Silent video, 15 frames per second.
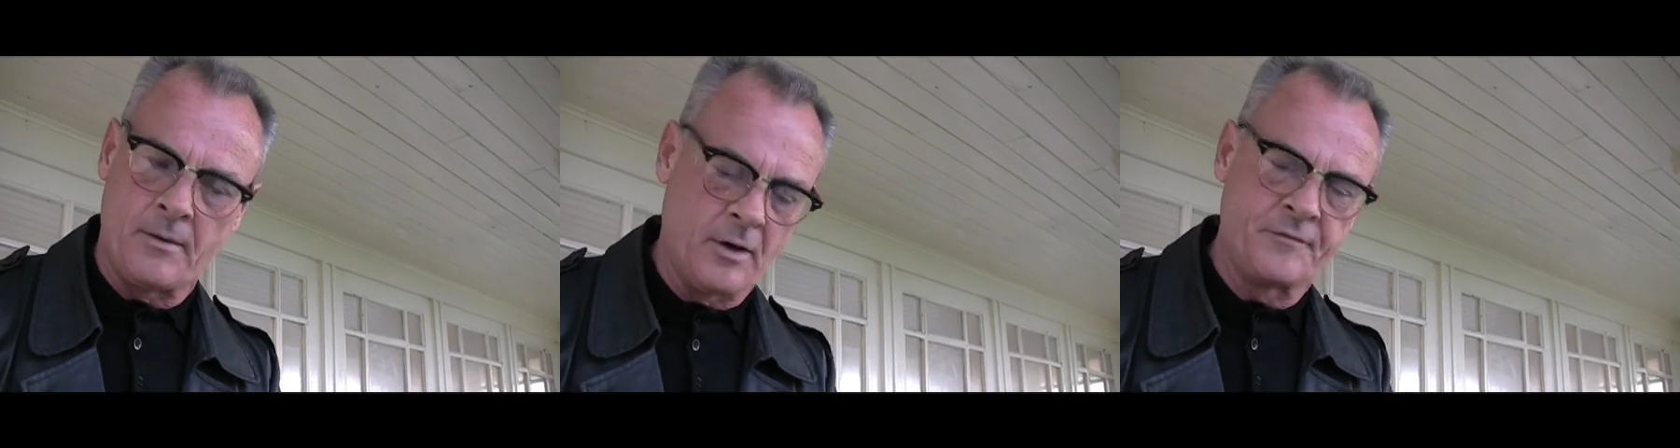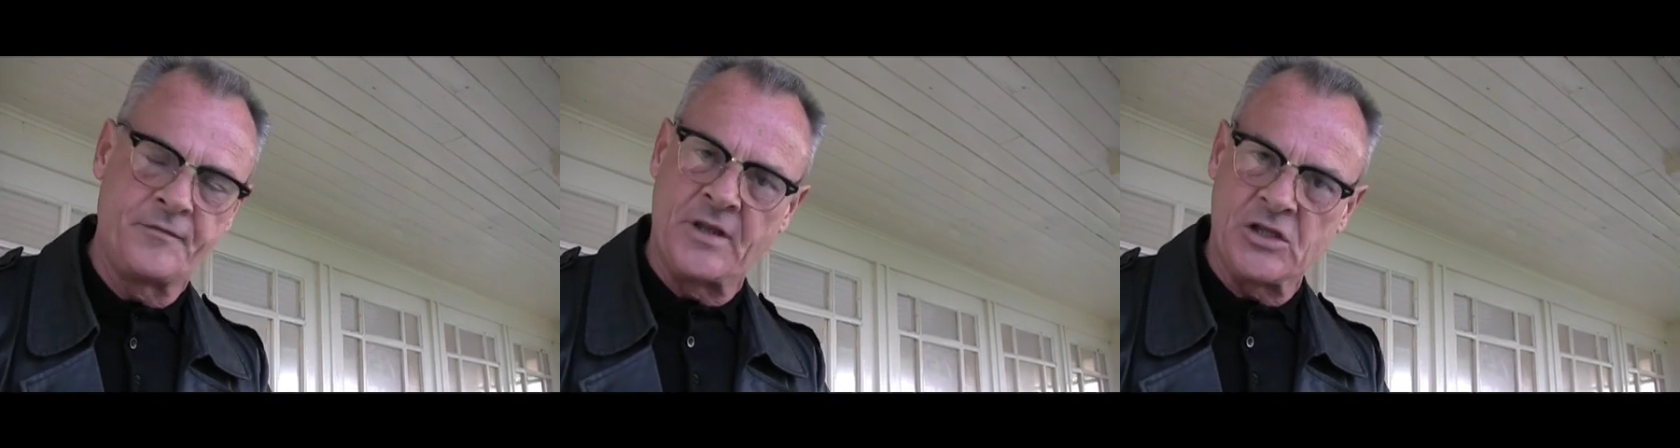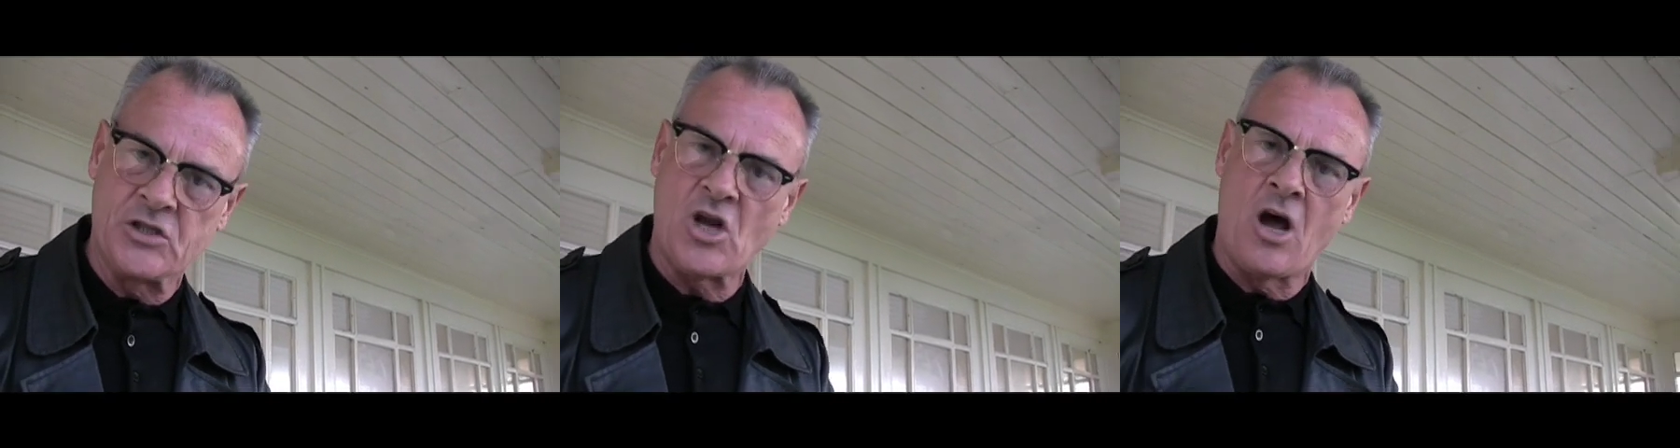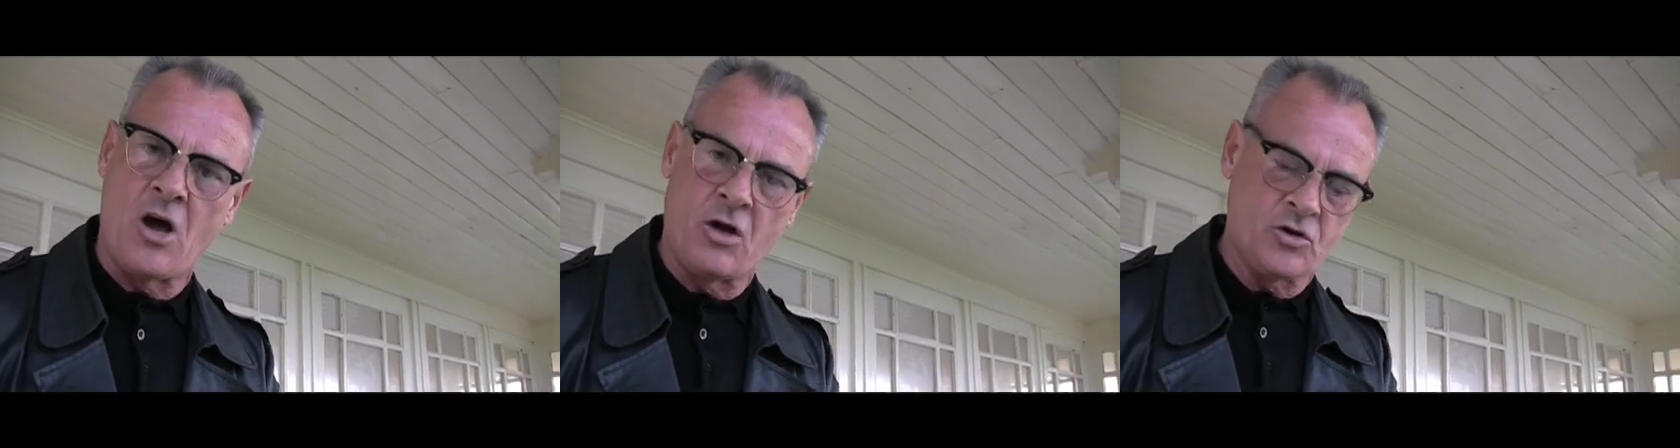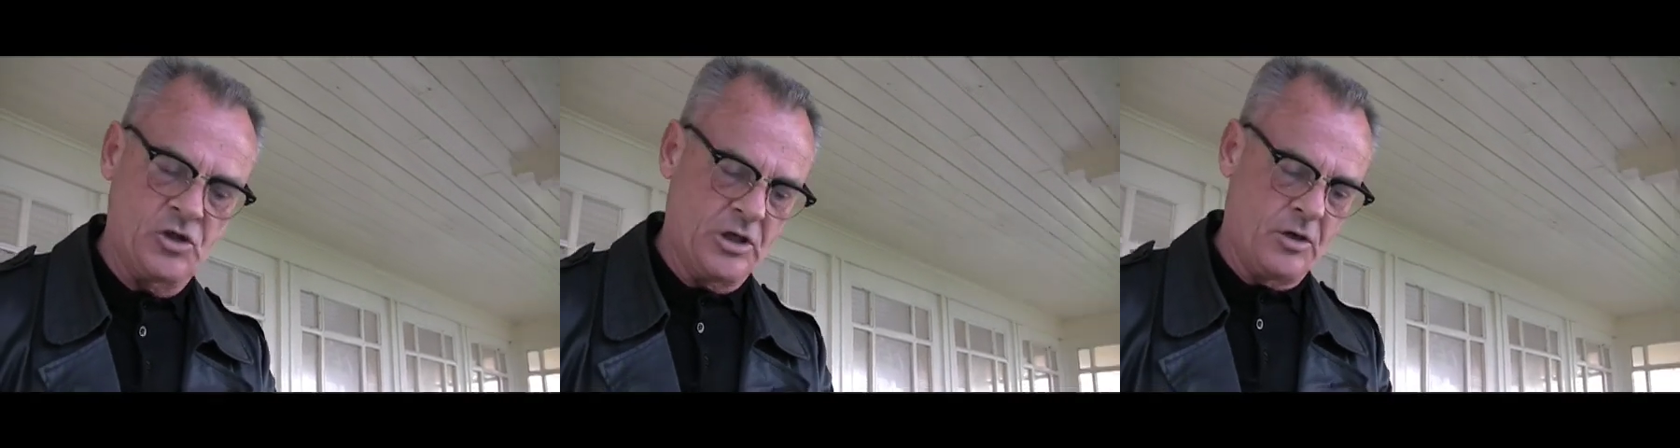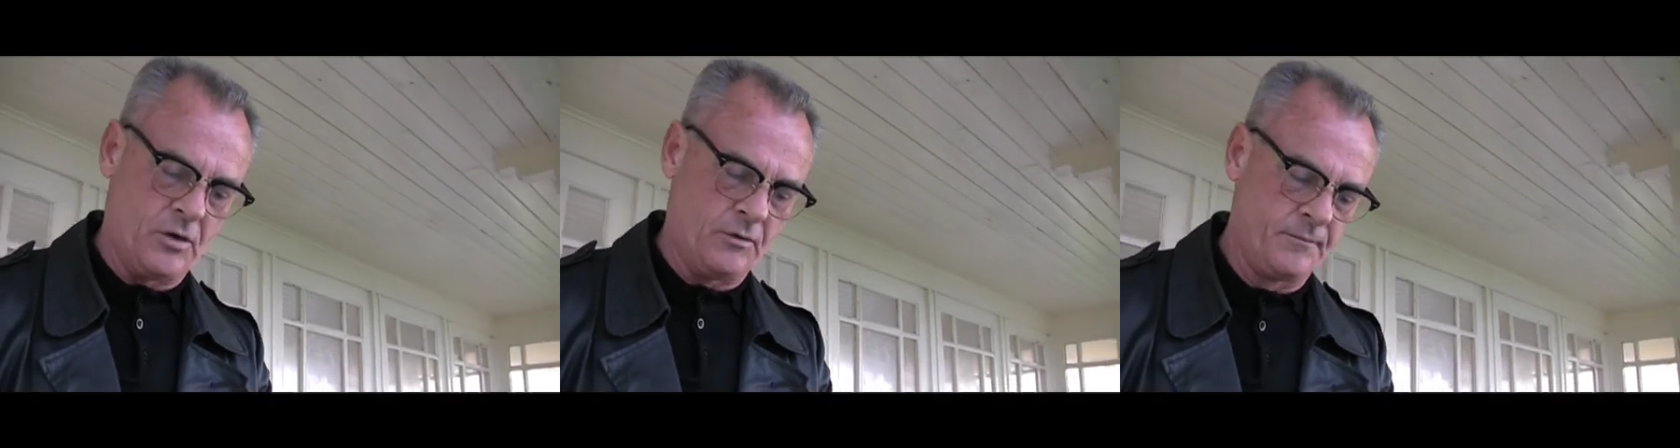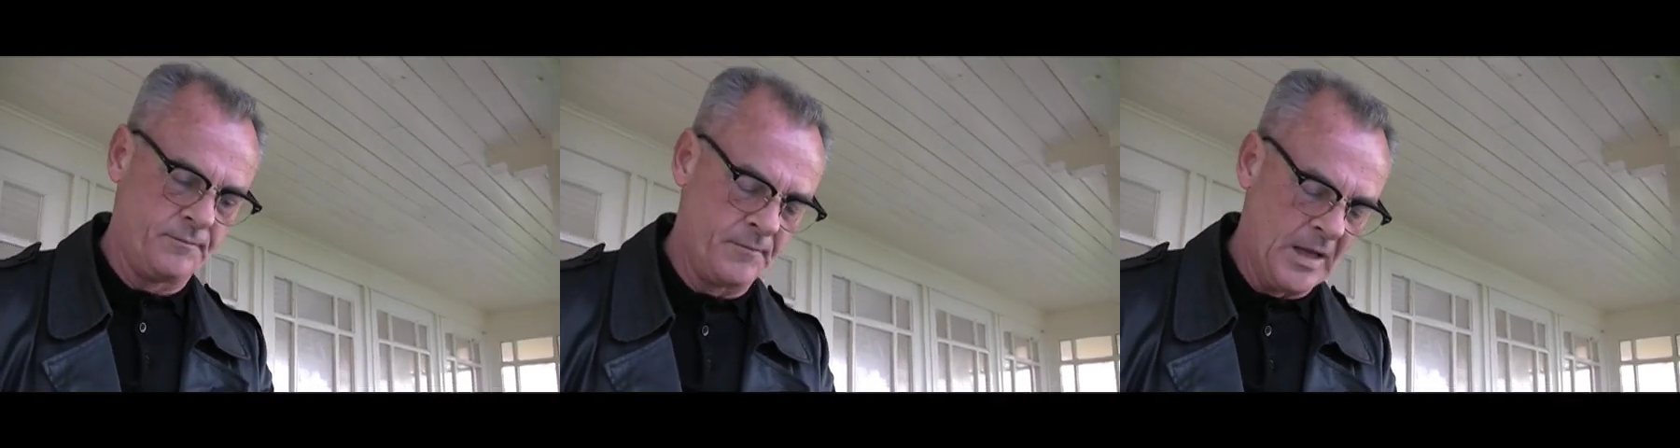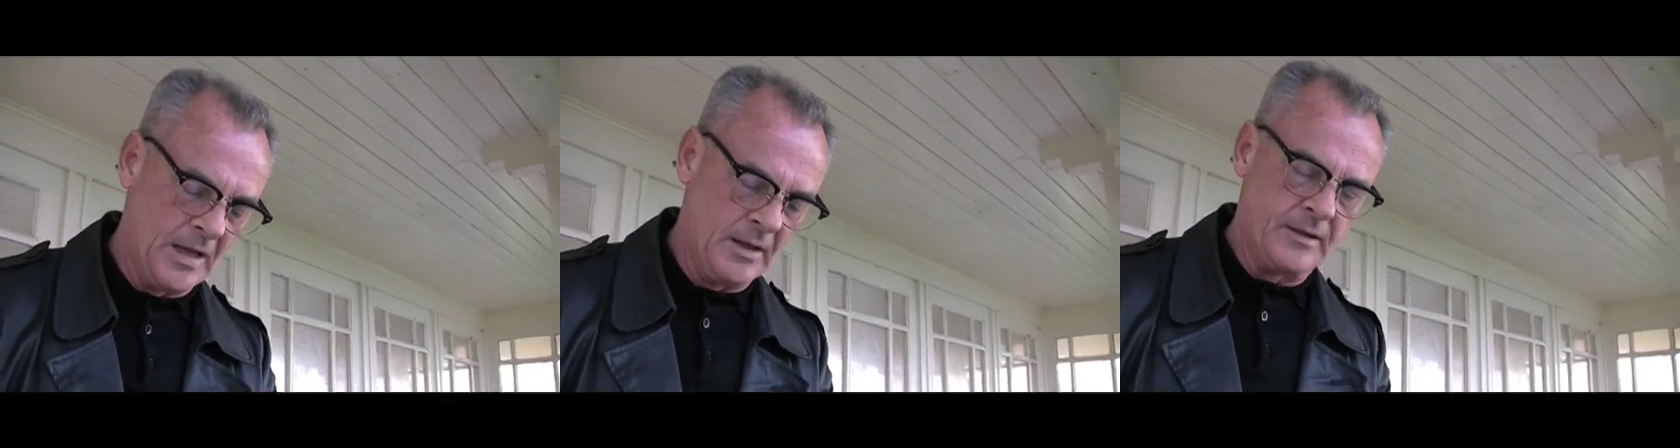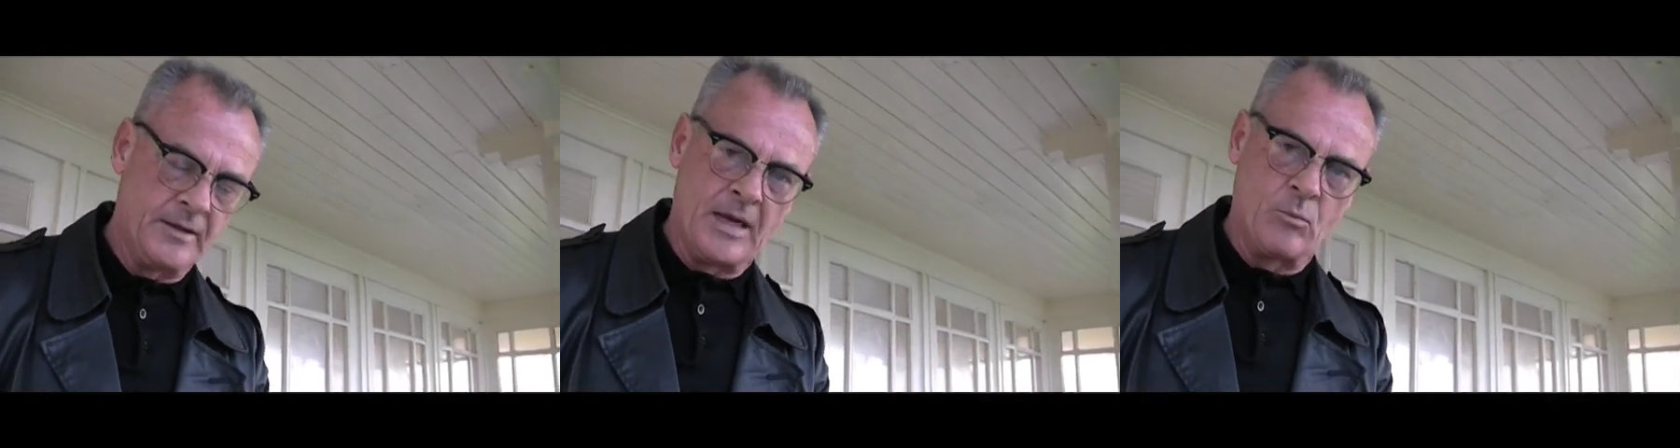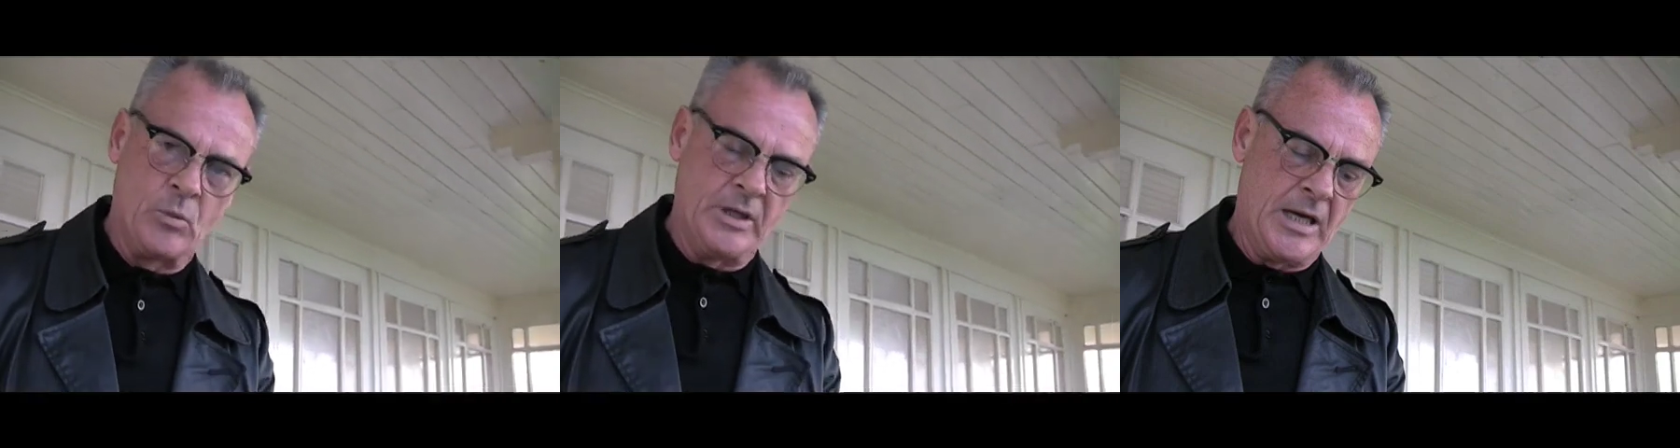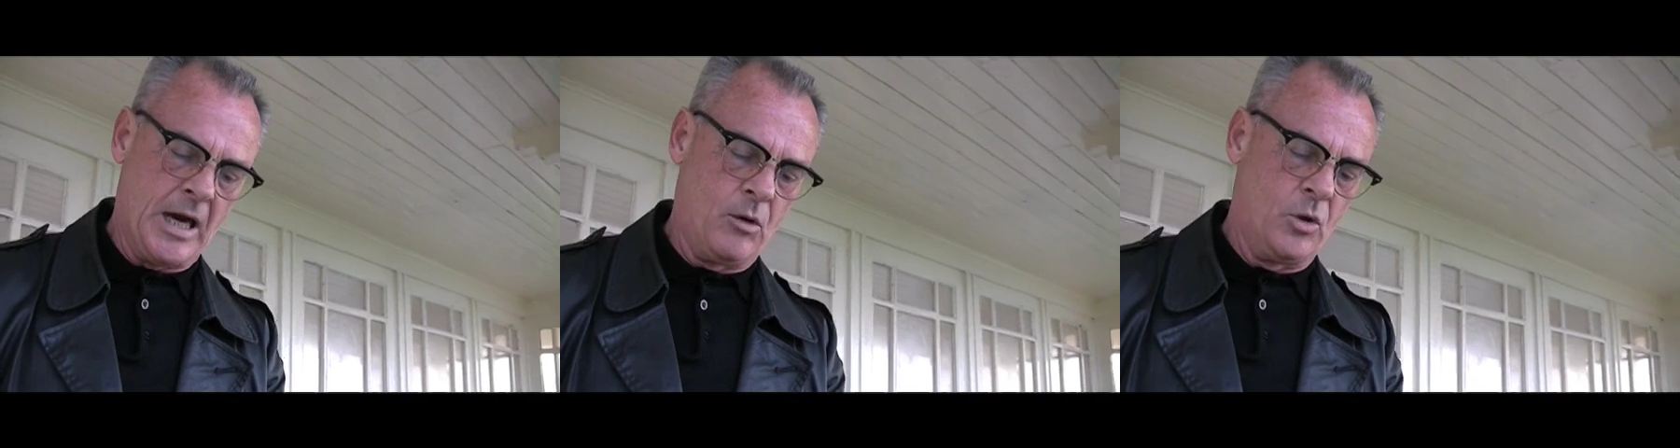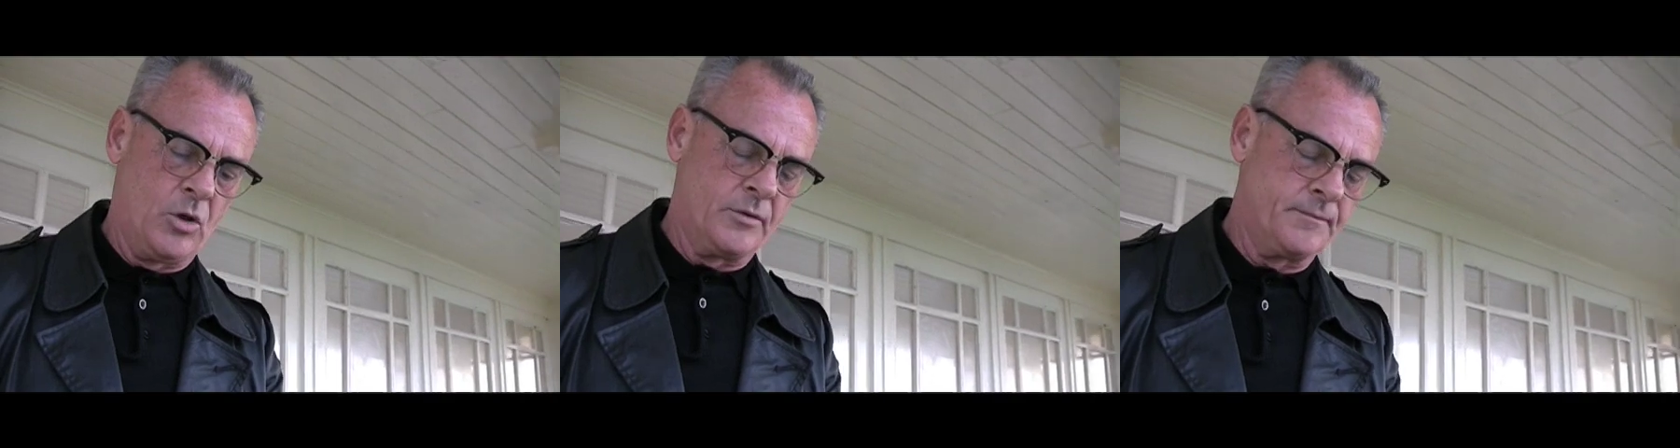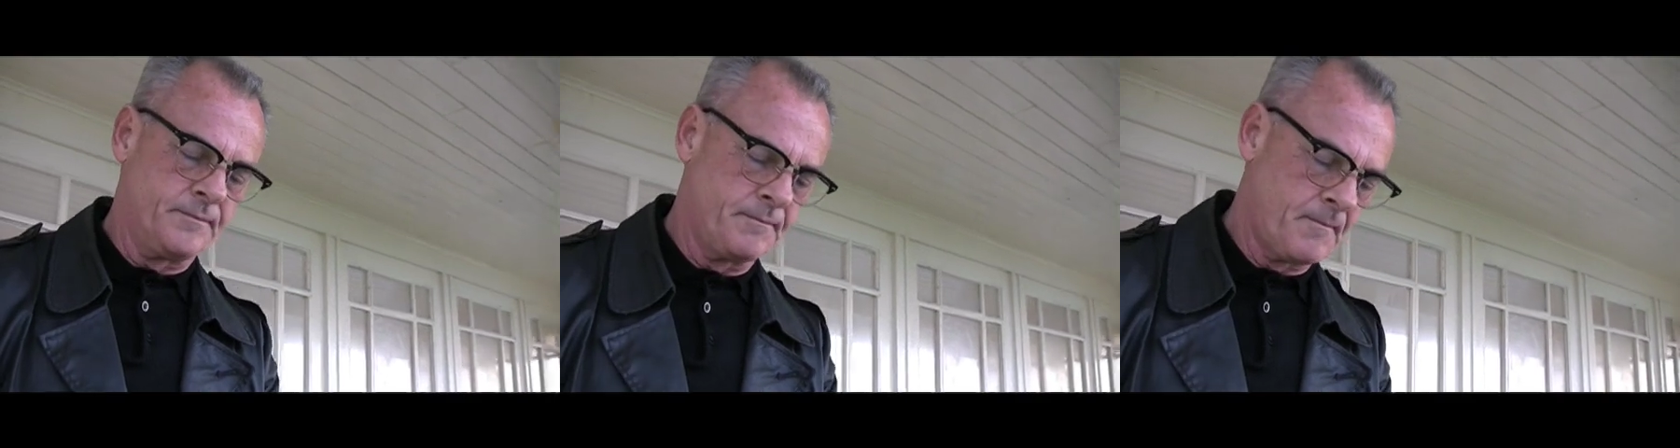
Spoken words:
of this article. Then we go on.